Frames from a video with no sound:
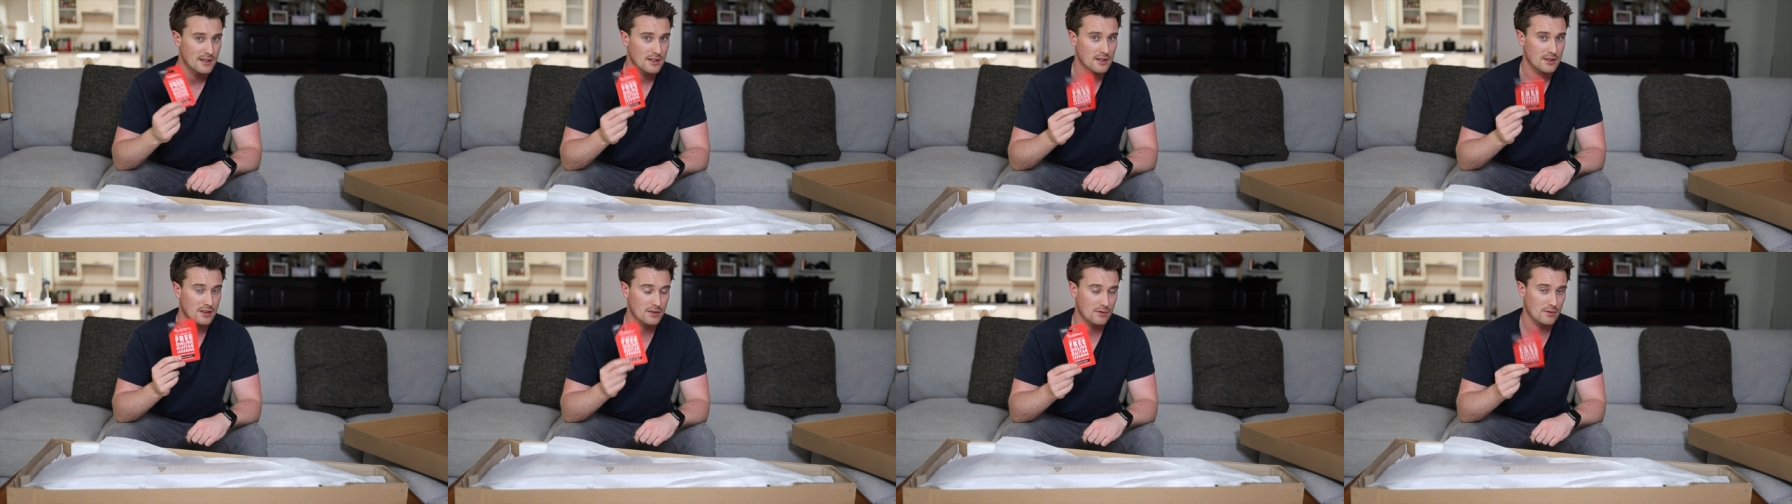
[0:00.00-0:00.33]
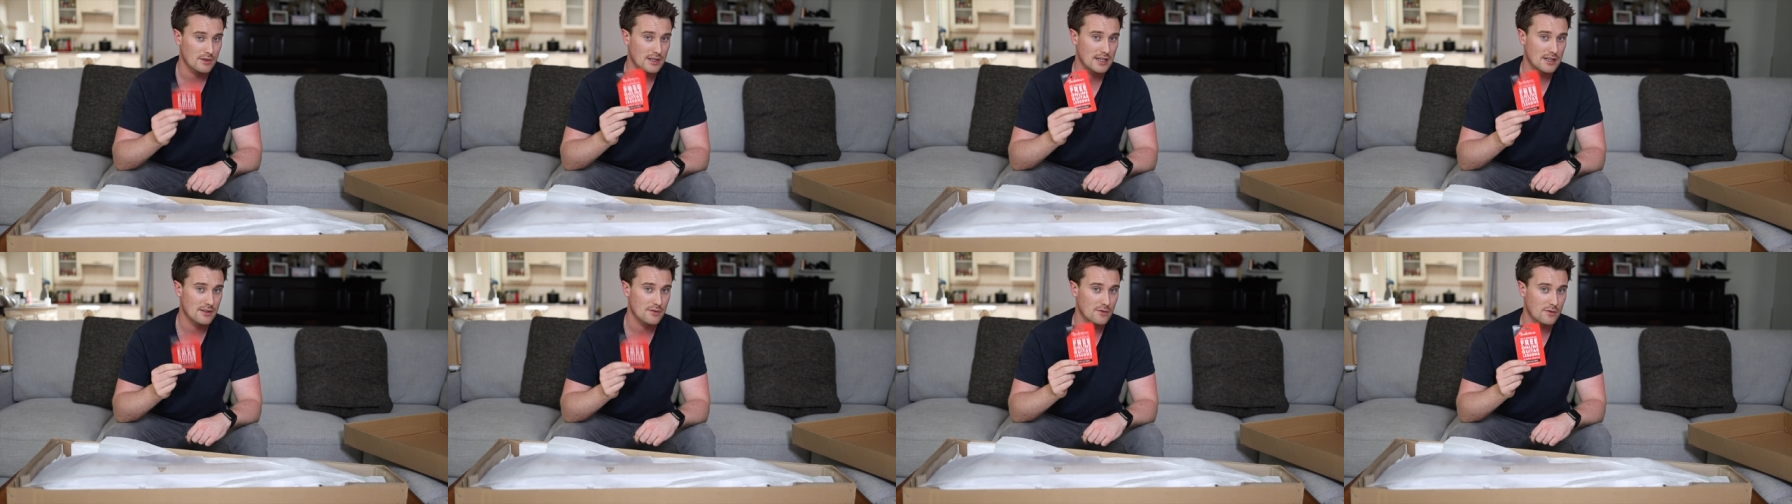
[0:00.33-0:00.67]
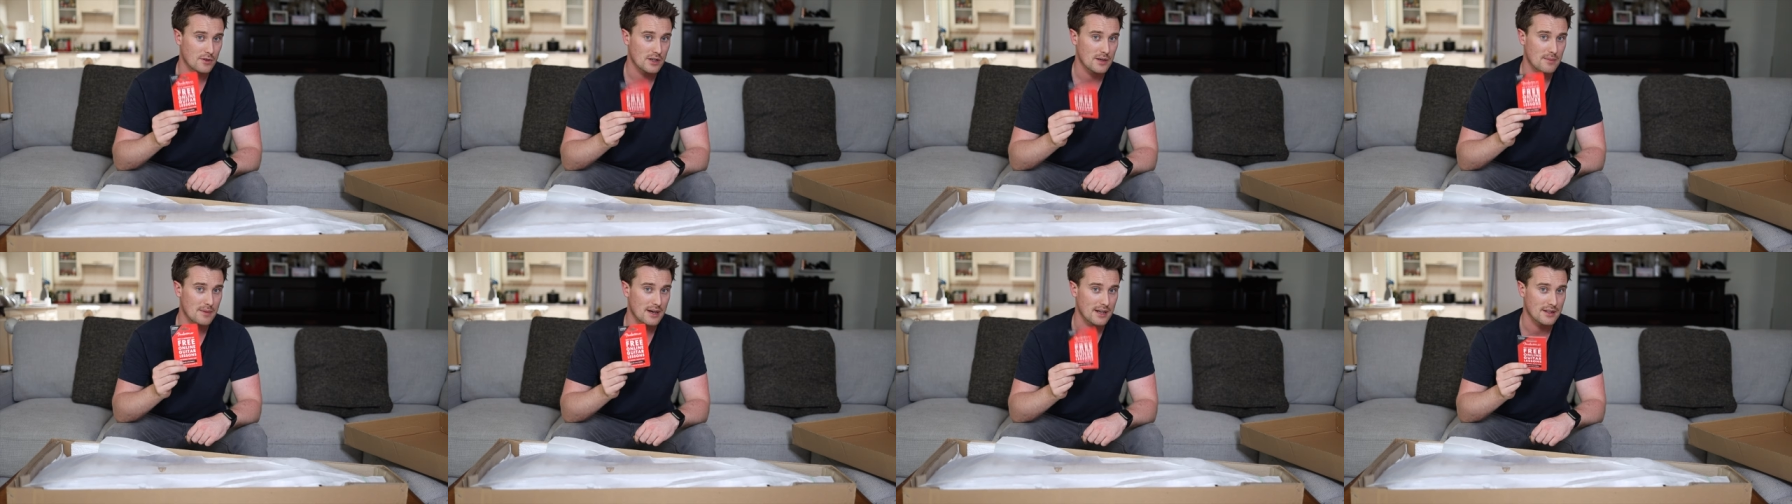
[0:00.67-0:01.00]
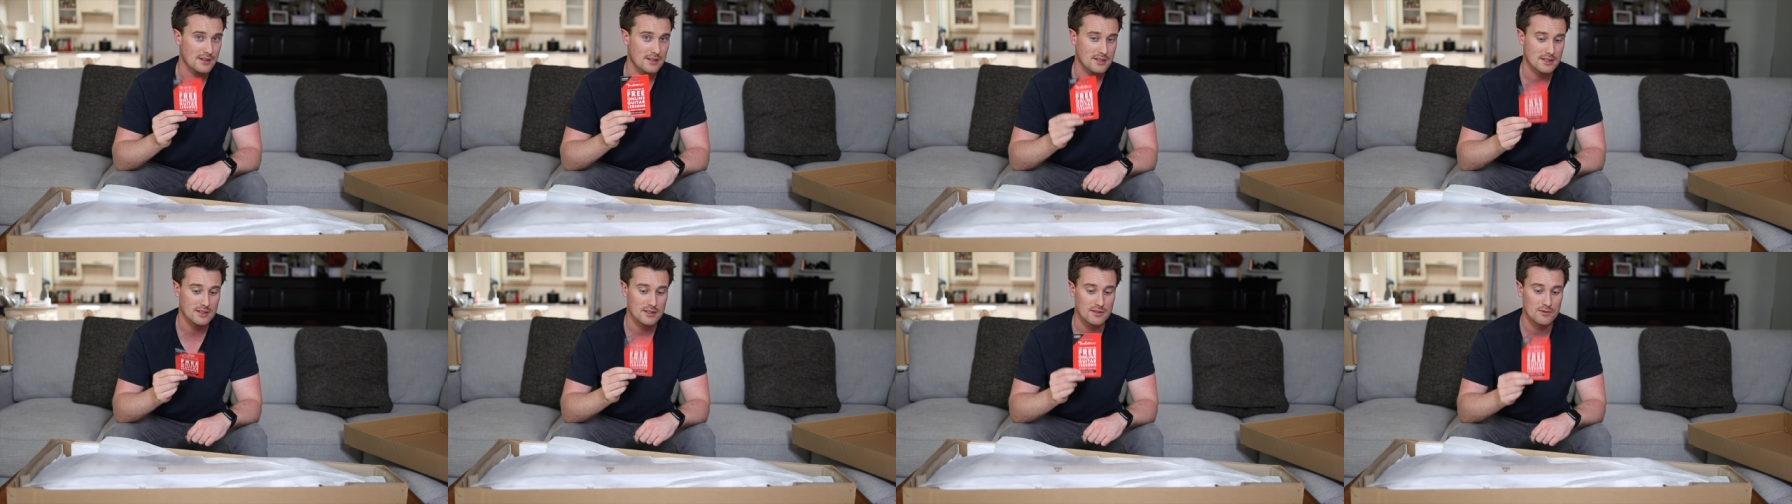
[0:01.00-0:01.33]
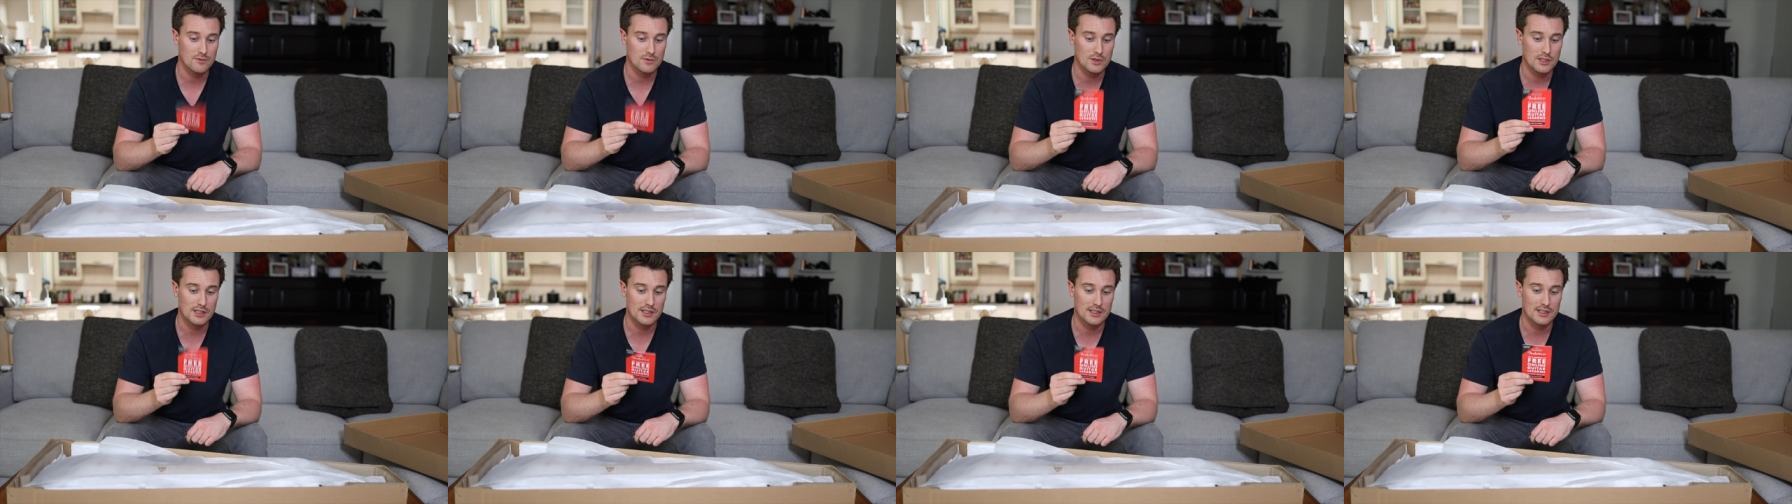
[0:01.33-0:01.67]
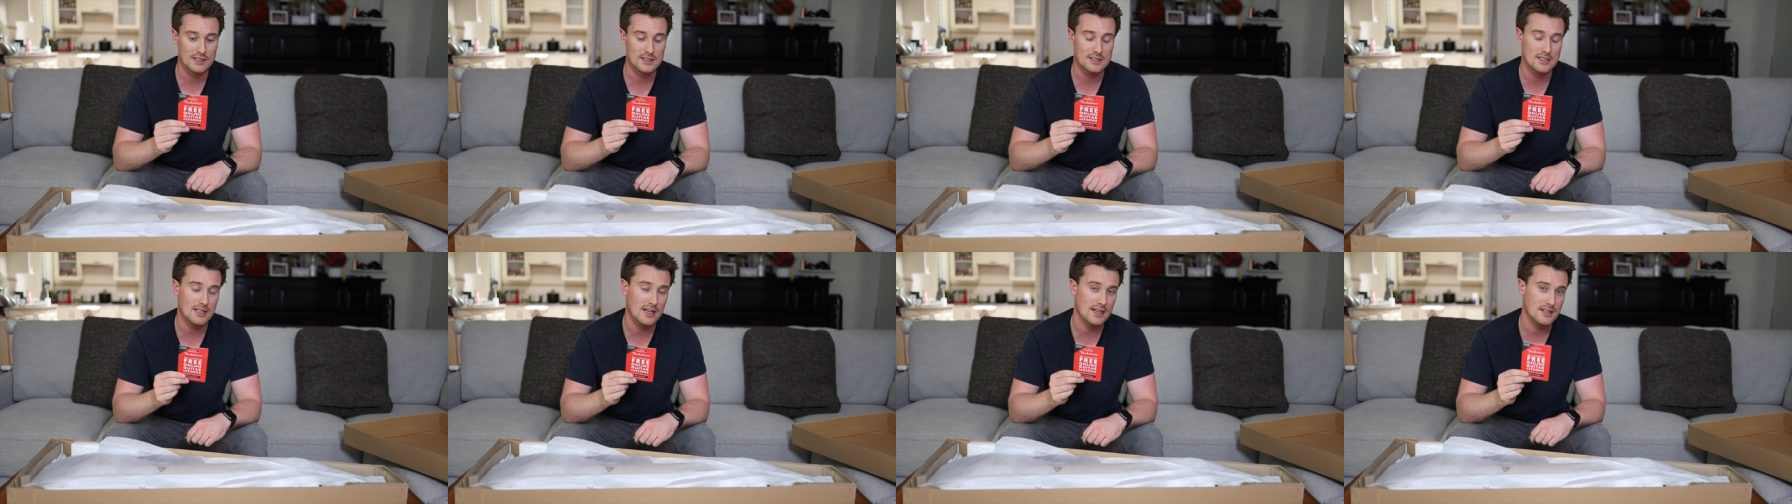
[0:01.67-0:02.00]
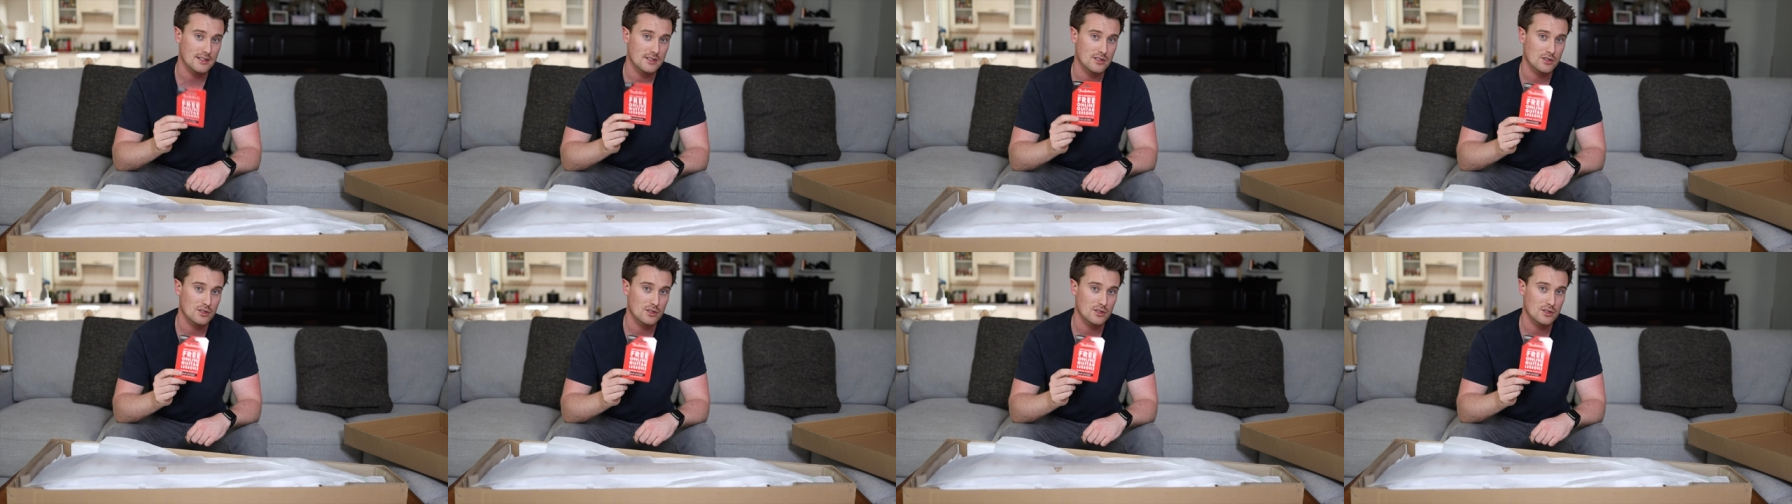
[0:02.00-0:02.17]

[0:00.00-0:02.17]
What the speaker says: 3 free months. Really excited